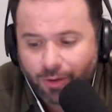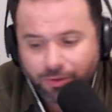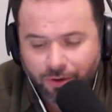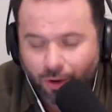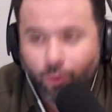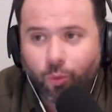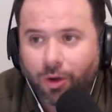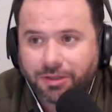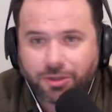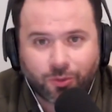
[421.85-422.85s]
I don't know
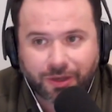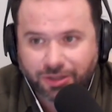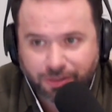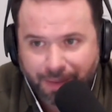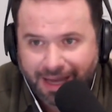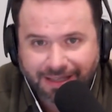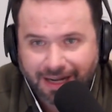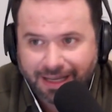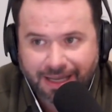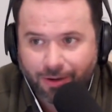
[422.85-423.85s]
what to expect
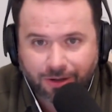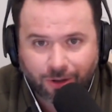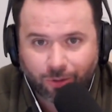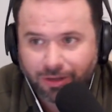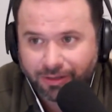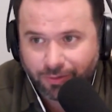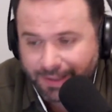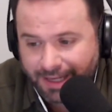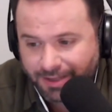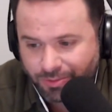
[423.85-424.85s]
out of Gerrit Cole on
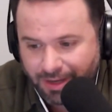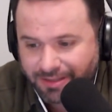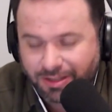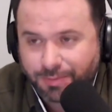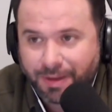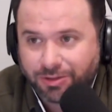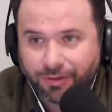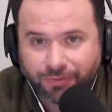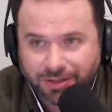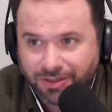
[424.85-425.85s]
3 days rest,
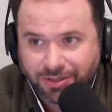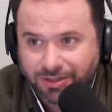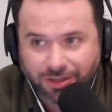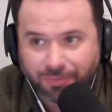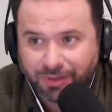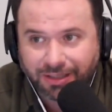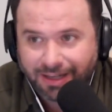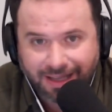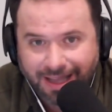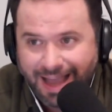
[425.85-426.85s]
especially if this isn't something
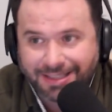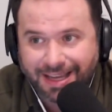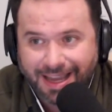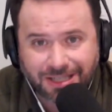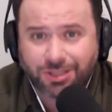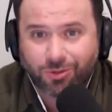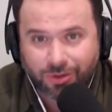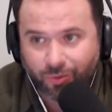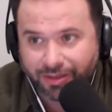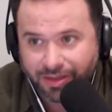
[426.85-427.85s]
that he has a
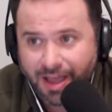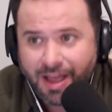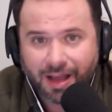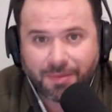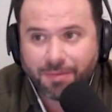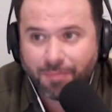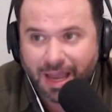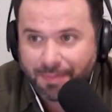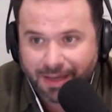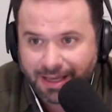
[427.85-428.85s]
history with.
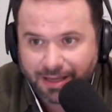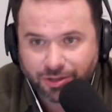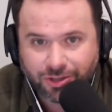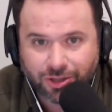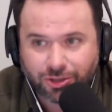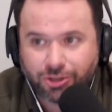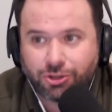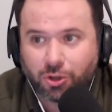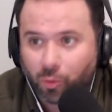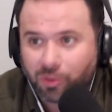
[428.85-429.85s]
Maybe he is just
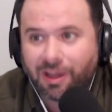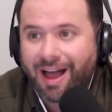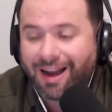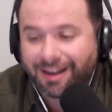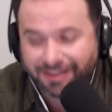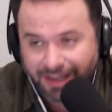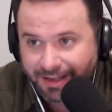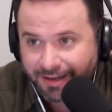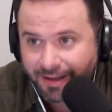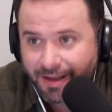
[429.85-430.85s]
so locked
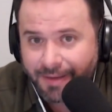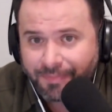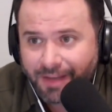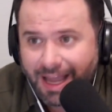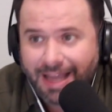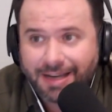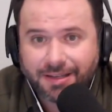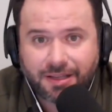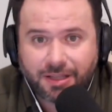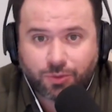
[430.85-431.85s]
in,
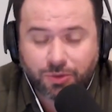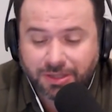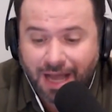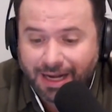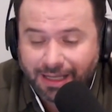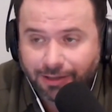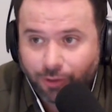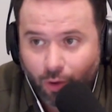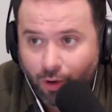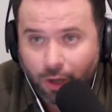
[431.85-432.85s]
and this was not a
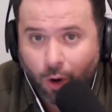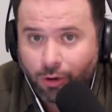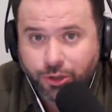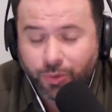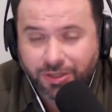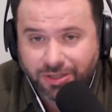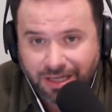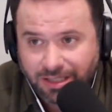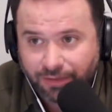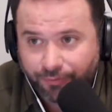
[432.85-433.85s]
long, arduous
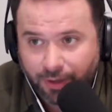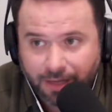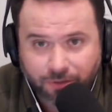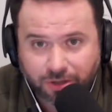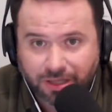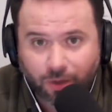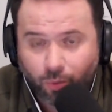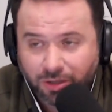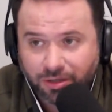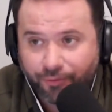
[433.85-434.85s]
season for him, just like
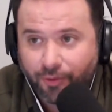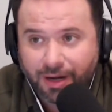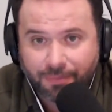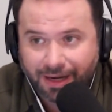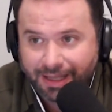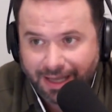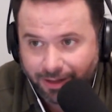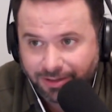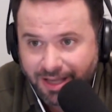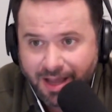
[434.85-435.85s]
it wasn't for anybody
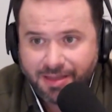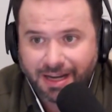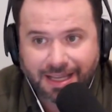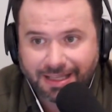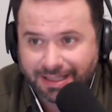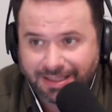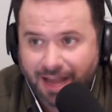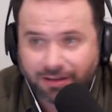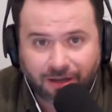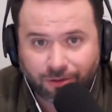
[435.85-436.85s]
else, that he gets
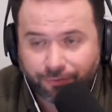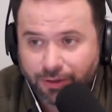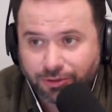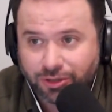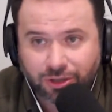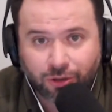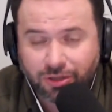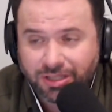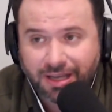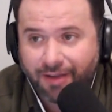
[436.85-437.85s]
out there and feels as
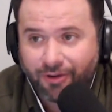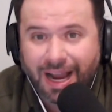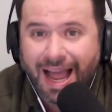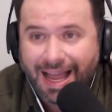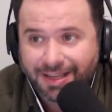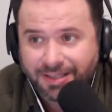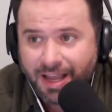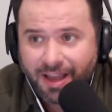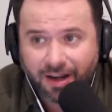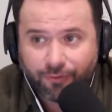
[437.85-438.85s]
good as he ever has,
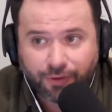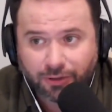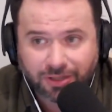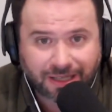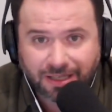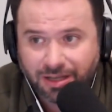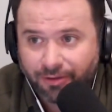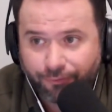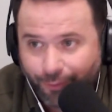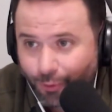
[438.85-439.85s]
and he feels like he's
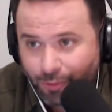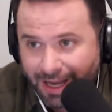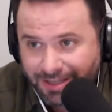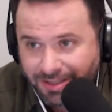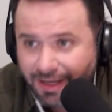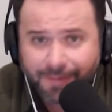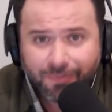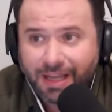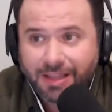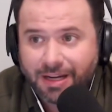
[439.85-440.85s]
on full rest,
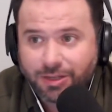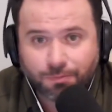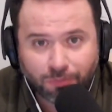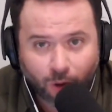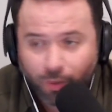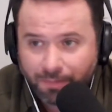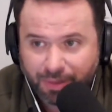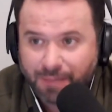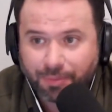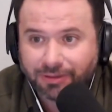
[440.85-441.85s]
and then he's mowing
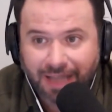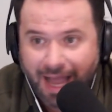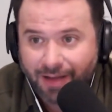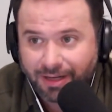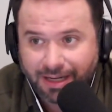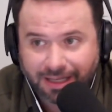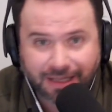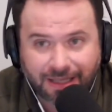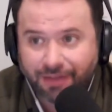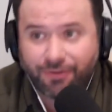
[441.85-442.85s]
people down, and he
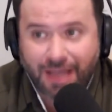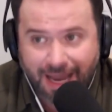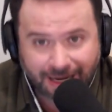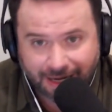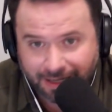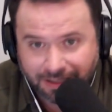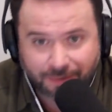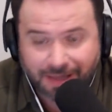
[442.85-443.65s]
can give you 8 innings.